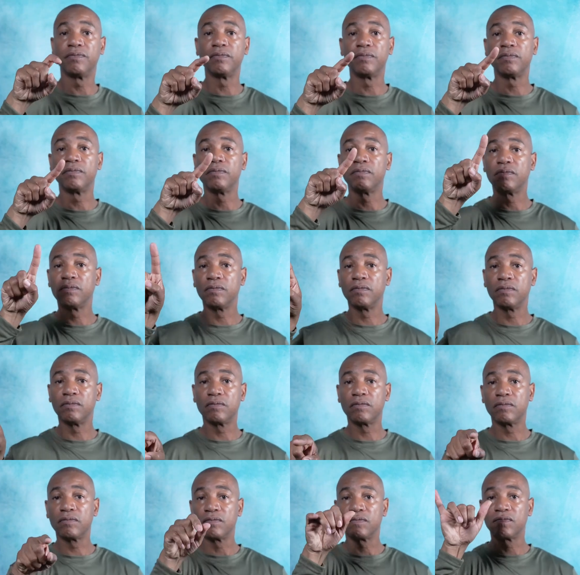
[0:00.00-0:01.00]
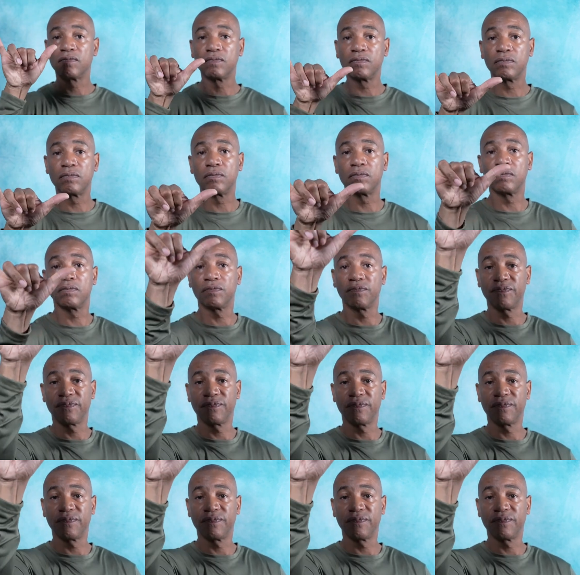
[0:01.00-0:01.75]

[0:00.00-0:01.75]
(silence)